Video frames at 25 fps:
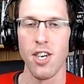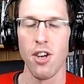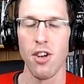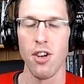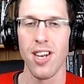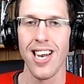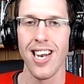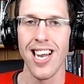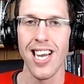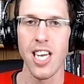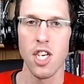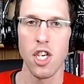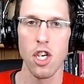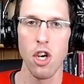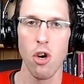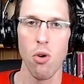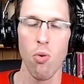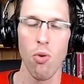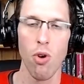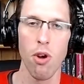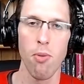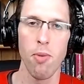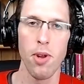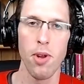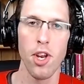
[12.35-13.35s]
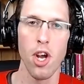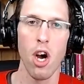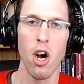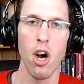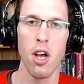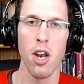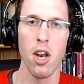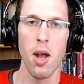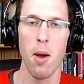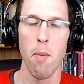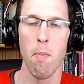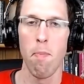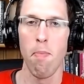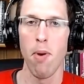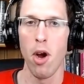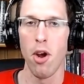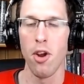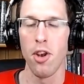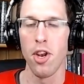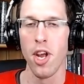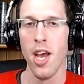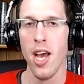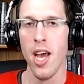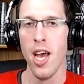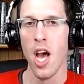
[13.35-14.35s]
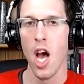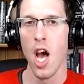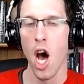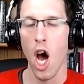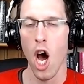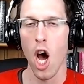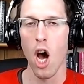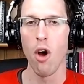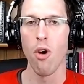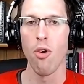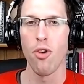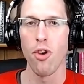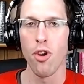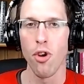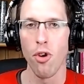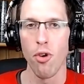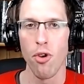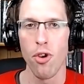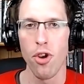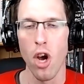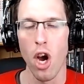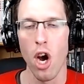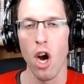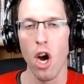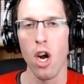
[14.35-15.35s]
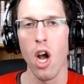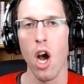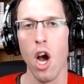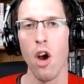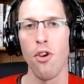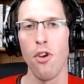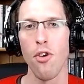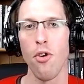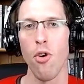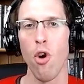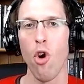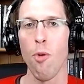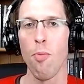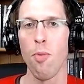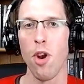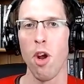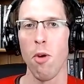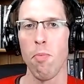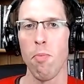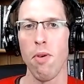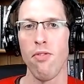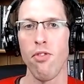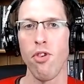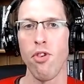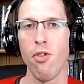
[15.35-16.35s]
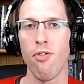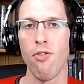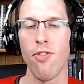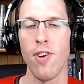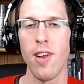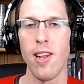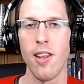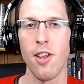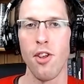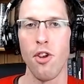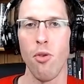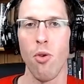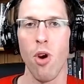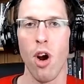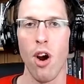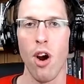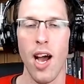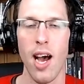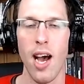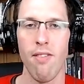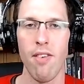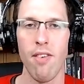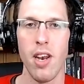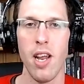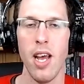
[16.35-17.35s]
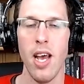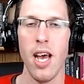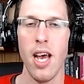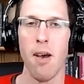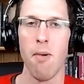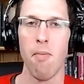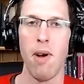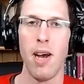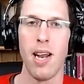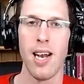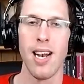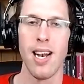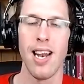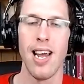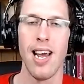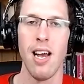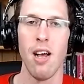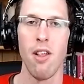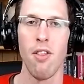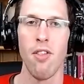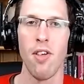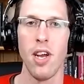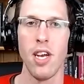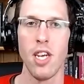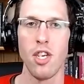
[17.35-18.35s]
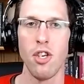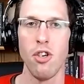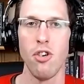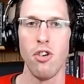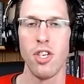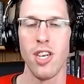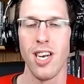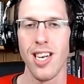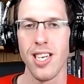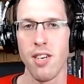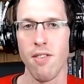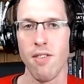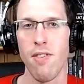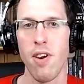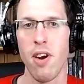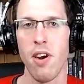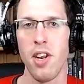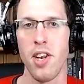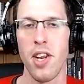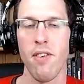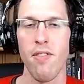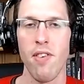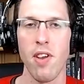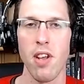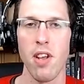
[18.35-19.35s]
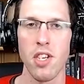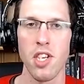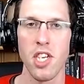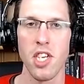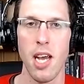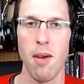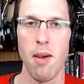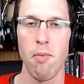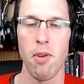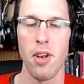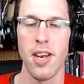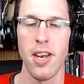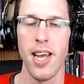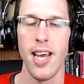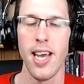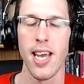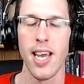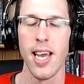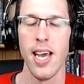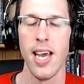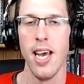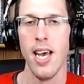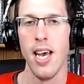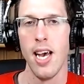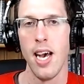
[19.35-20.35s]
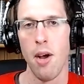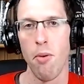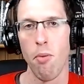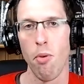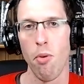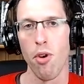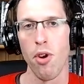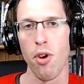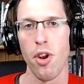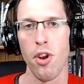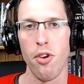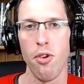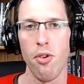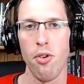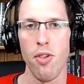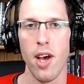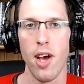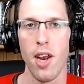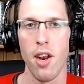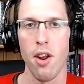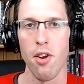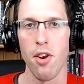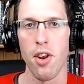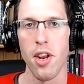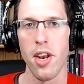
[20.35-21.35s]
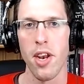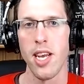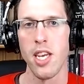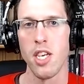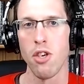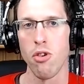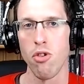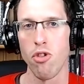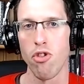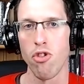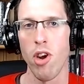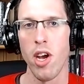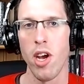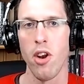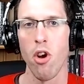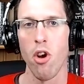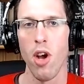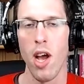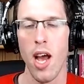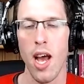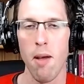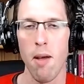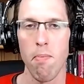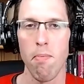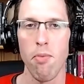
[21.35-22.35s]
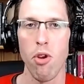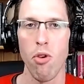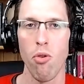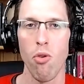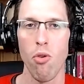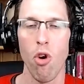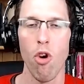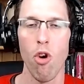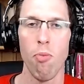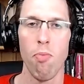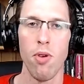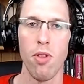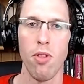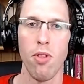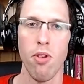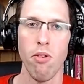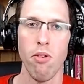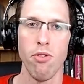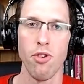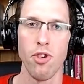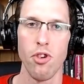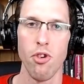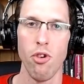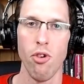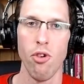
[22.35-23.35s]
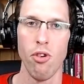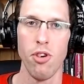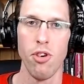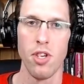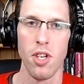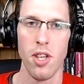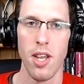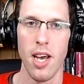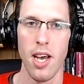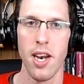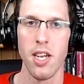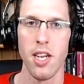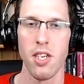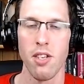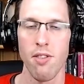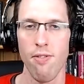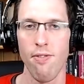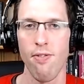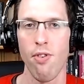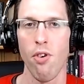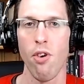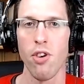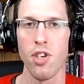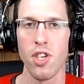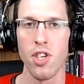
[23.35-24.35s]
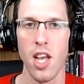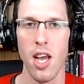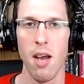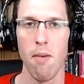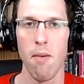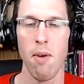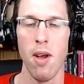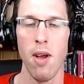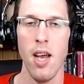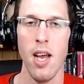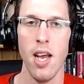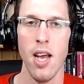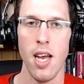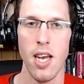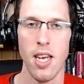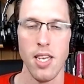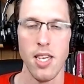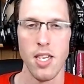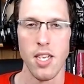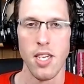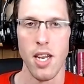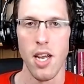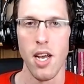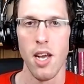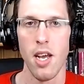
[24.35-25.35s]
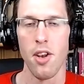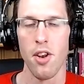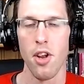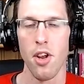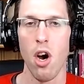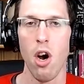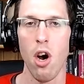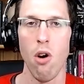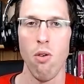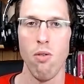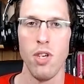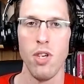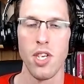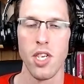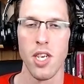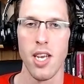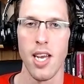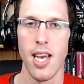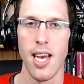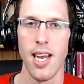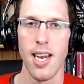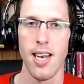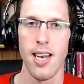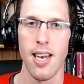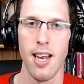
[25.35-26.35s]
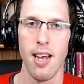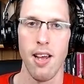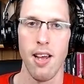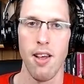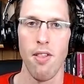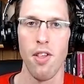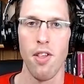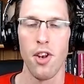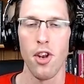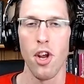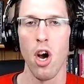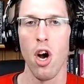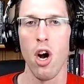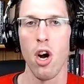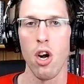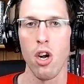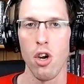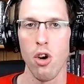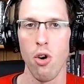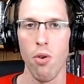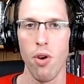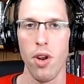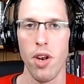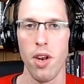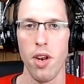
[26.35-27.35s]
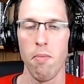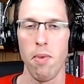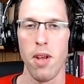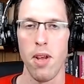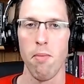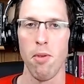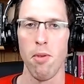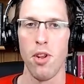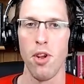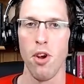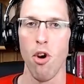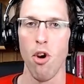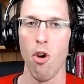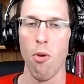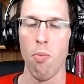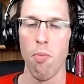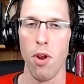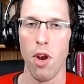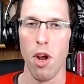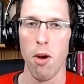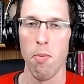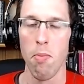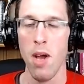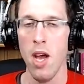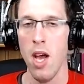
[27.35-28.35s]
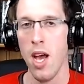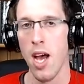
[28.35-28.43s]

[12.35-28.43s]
On today's show, we're going to be talking about how to talk, how to open up if you feel that you are having mental health issues. It is a very difficult step to take and we're going to do that on today's show, try and help you open those doors. And that is the first step, is to always get the talk going and be able to open up.